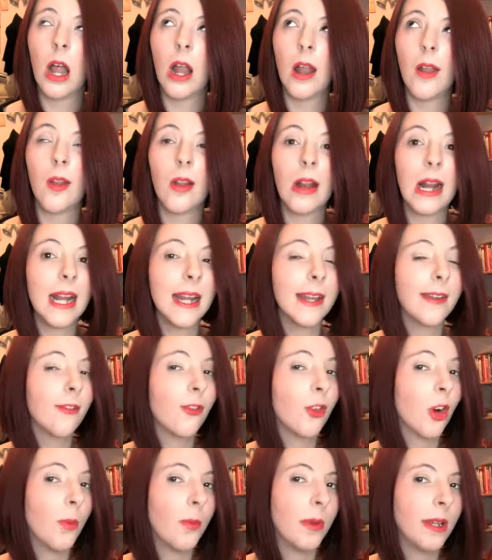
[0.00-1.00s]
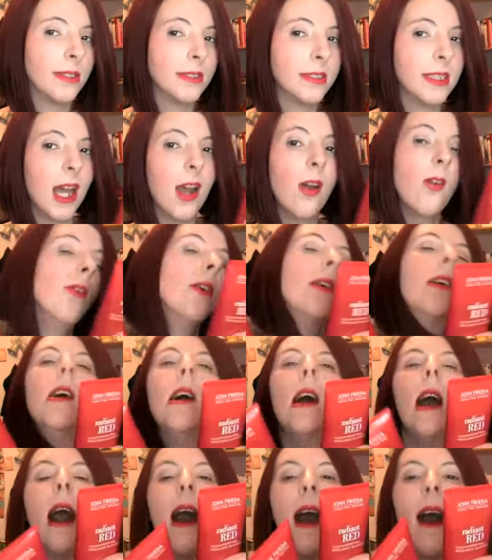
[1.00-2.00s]
at least 4 months now.
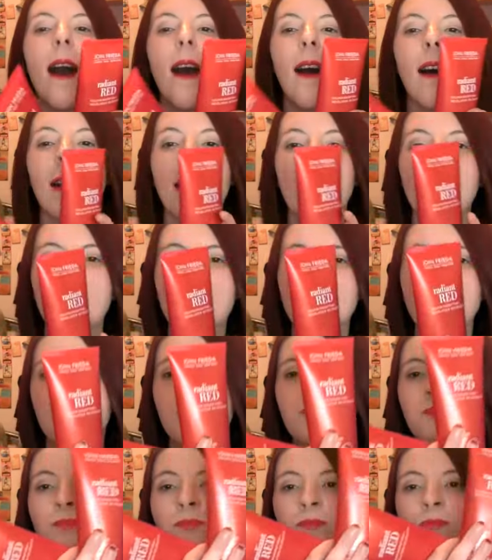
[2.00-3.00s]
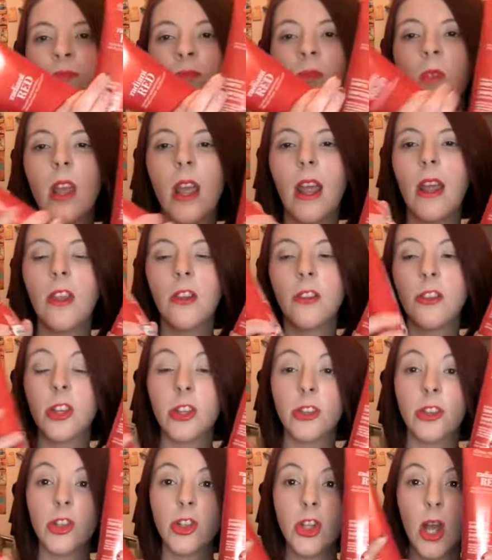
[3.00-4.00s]
And they're
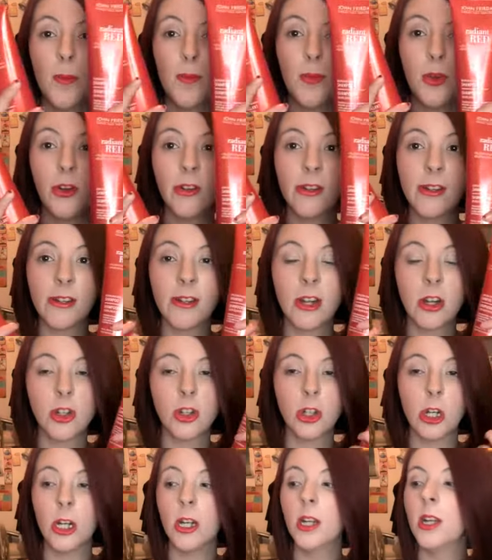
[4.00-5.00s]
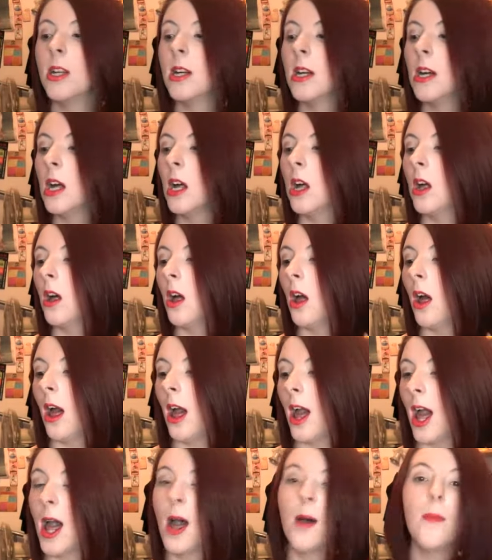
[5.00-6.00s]
just a shampoo and conditioner.
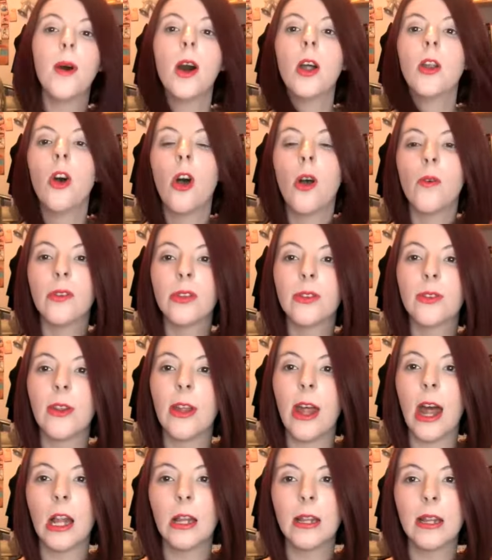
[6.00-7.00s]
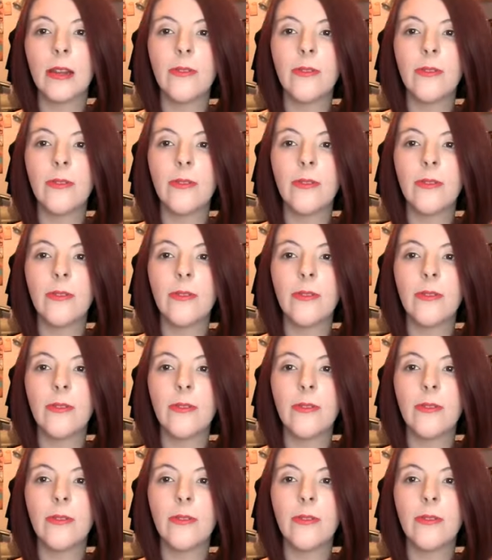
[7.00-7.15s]
And obviously I'll